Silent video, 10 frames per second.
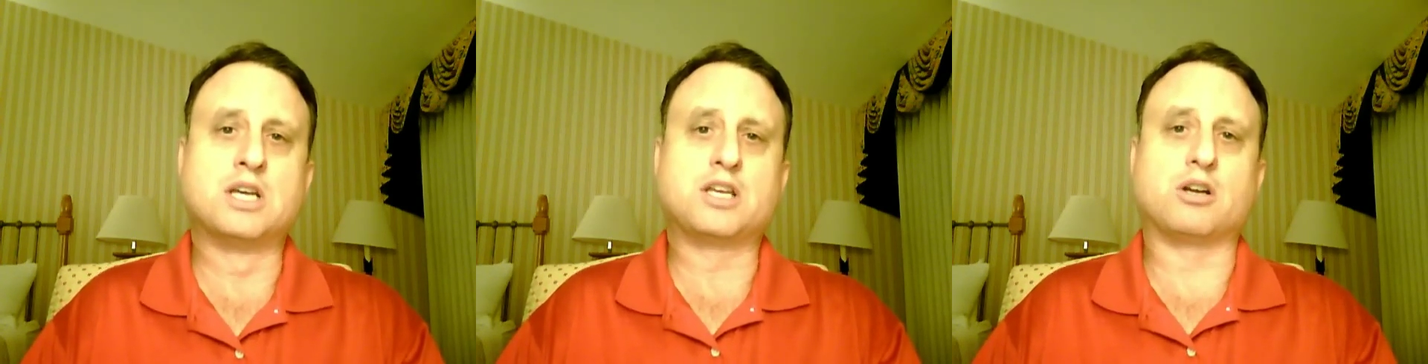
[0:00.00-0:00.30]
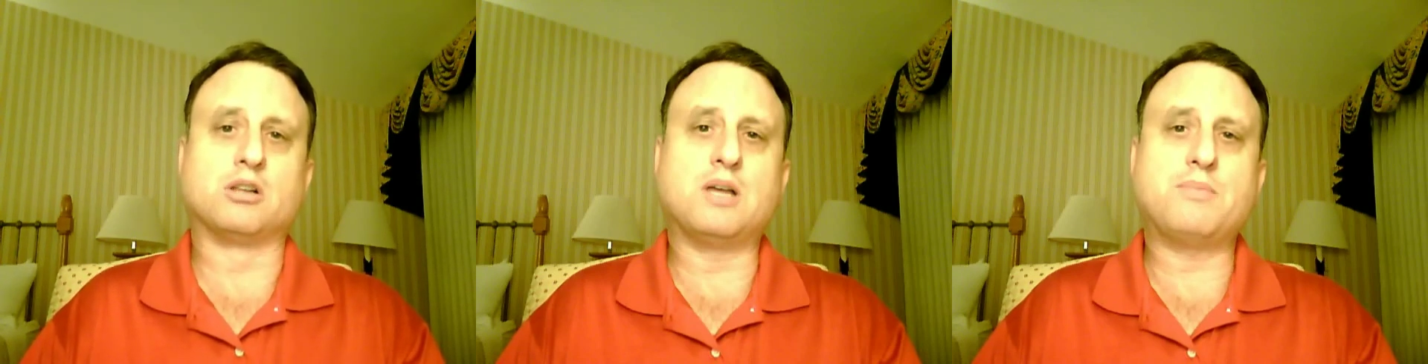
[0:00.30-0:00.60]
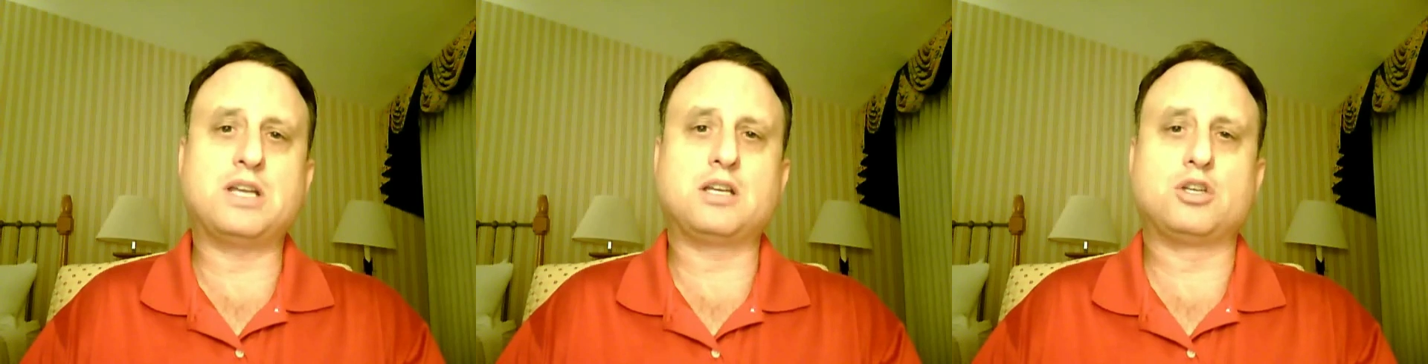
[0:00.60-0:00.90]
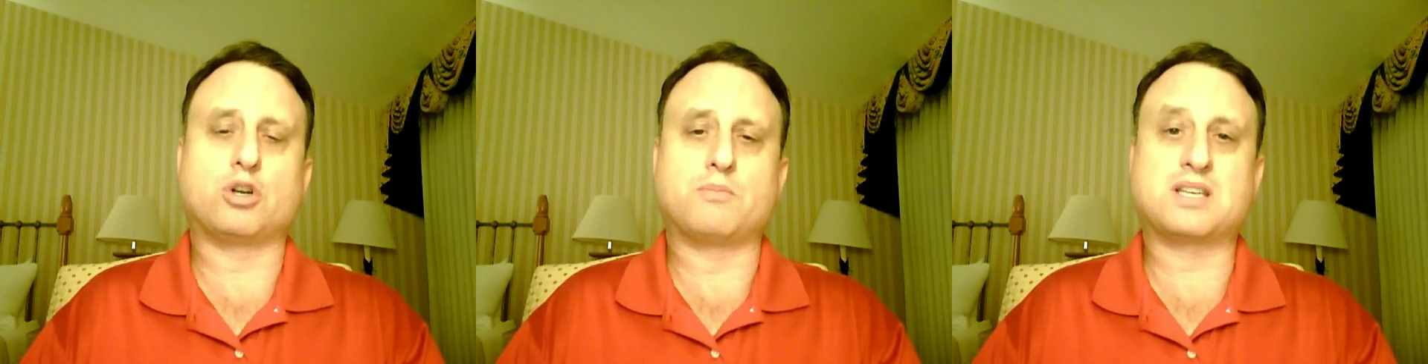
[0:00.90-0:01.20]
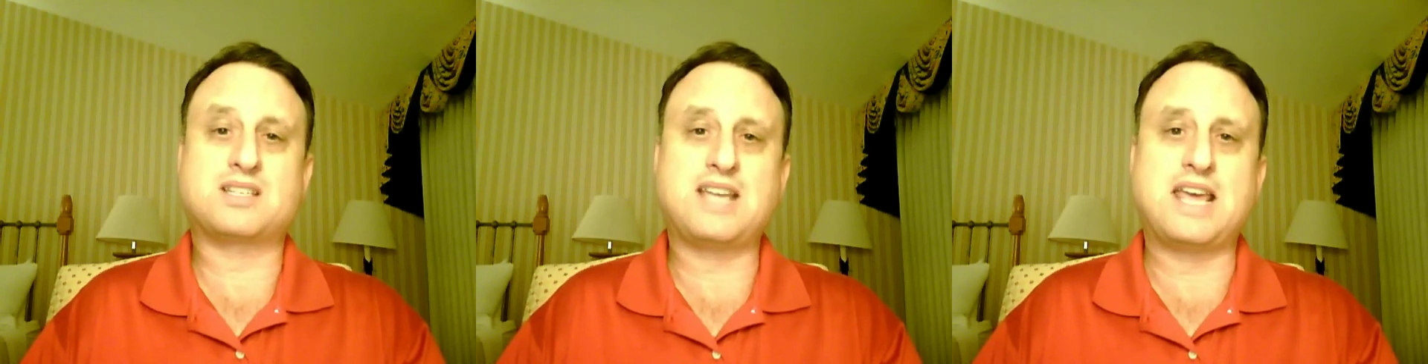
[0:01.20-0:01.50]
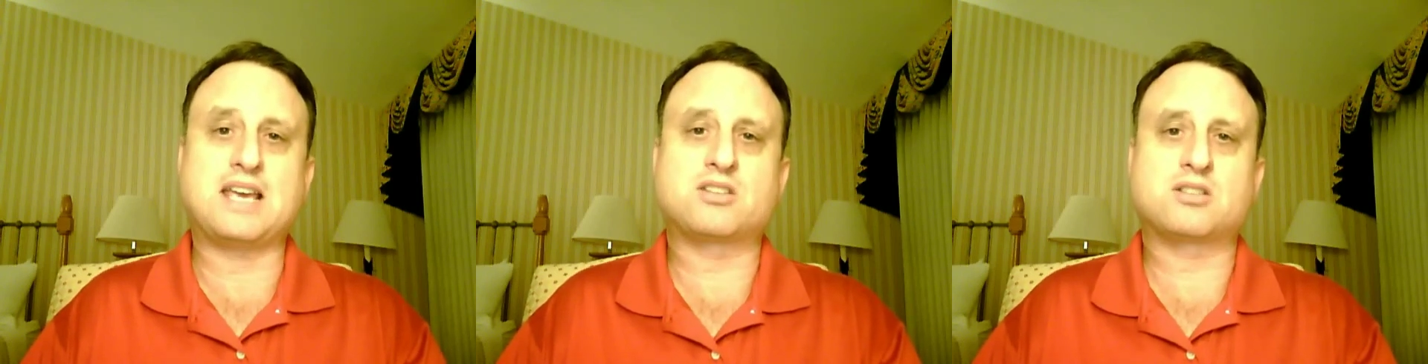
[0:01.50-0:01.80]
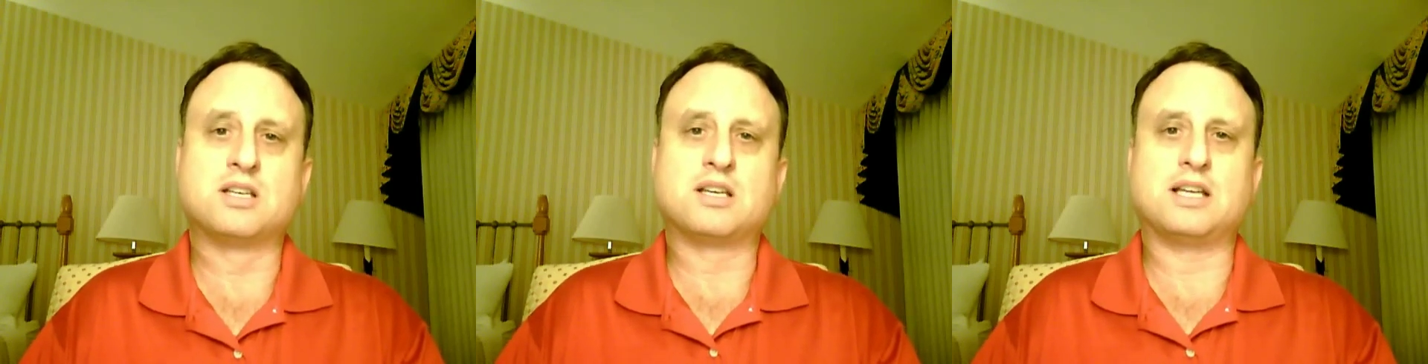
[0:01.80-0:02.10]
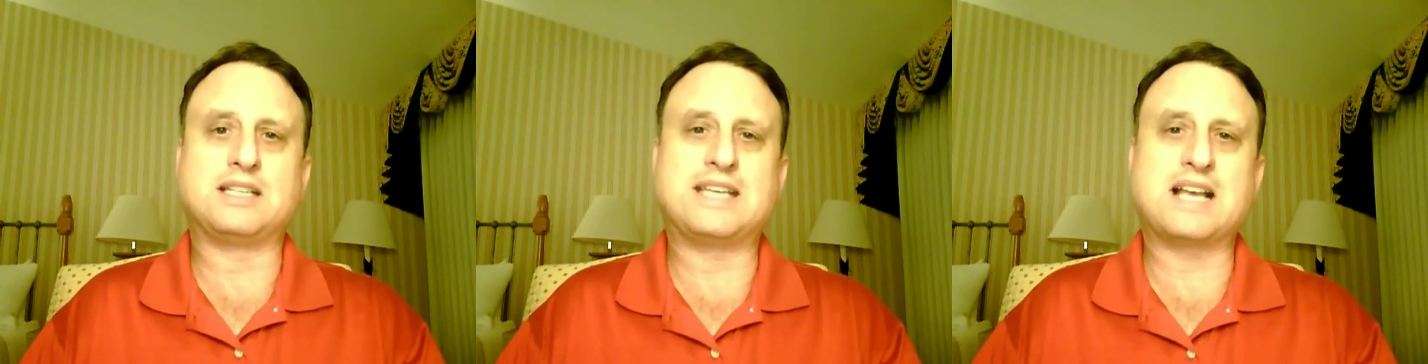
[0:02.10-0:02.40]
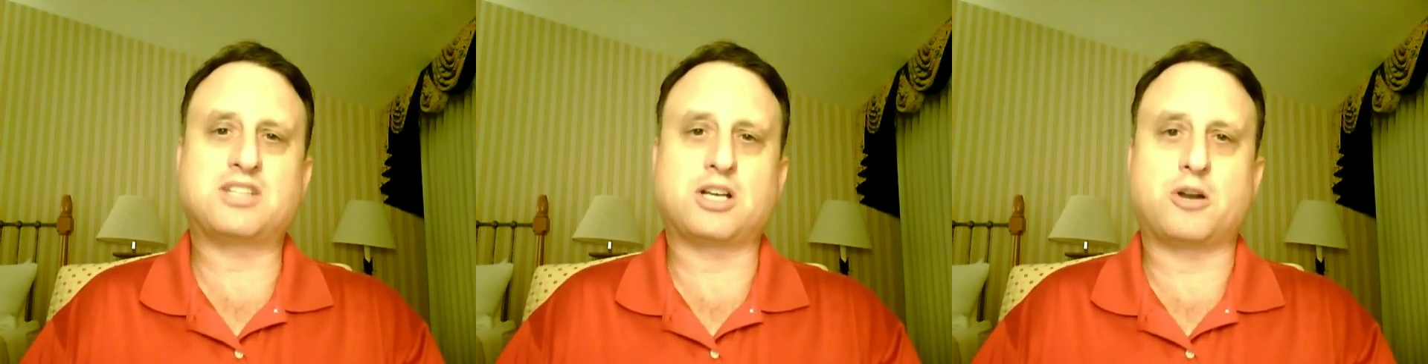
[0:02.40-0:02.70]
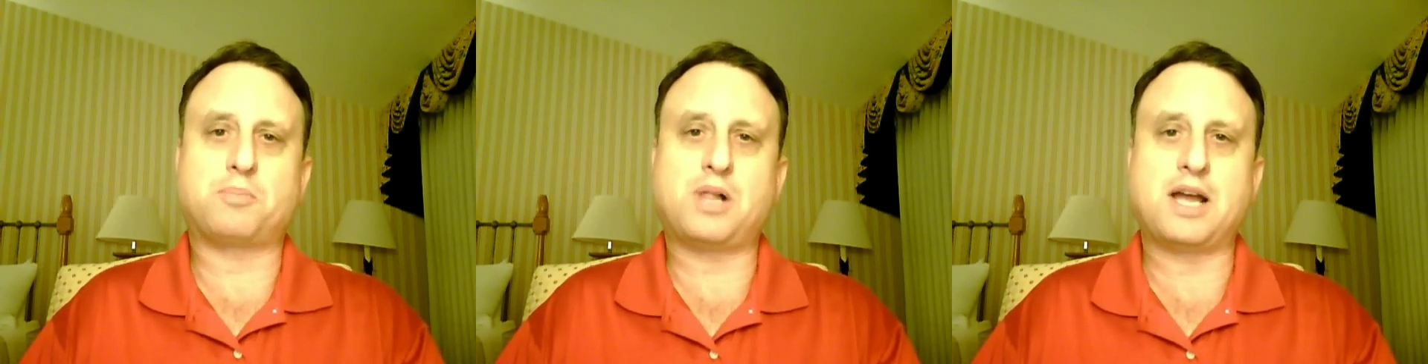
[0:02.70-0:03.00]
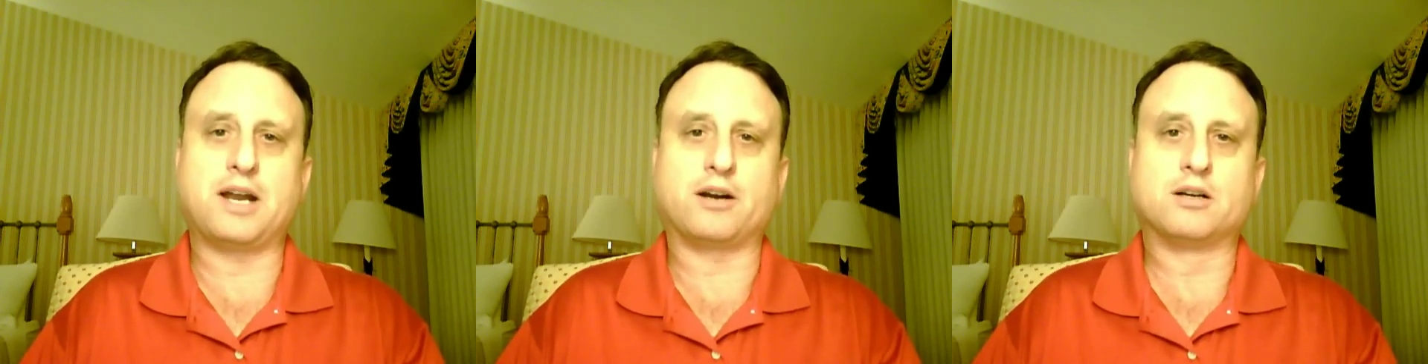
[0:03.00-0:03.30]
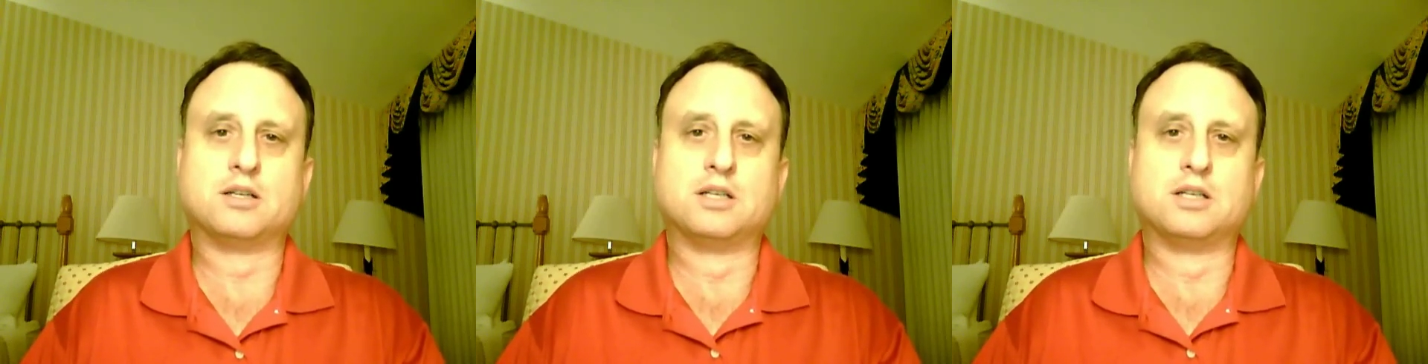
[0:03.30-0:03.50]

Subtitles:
you're limiting your mistakes in guessing on a player.